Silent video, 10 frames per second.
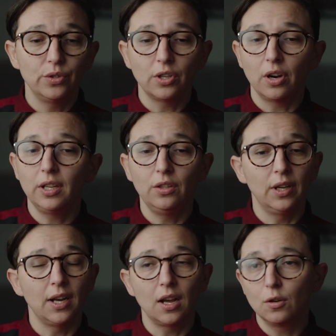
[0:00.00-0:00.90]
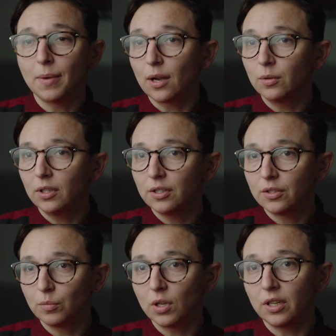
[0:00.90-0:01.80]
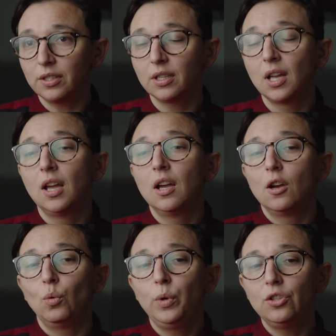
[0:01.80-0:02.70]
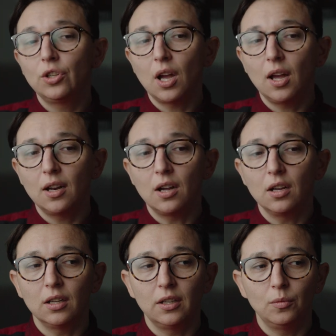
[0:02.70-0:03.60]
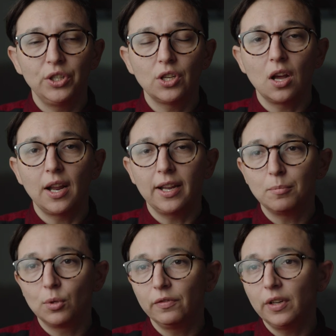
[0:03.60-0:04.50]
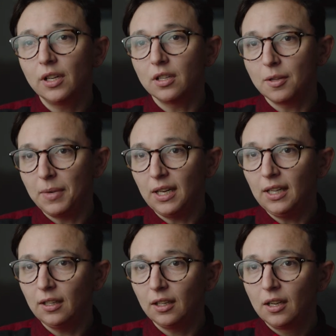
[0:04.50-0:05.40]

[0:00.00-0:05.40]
you start it you cannot go backwards was we shot on we shot anamorphic on the mini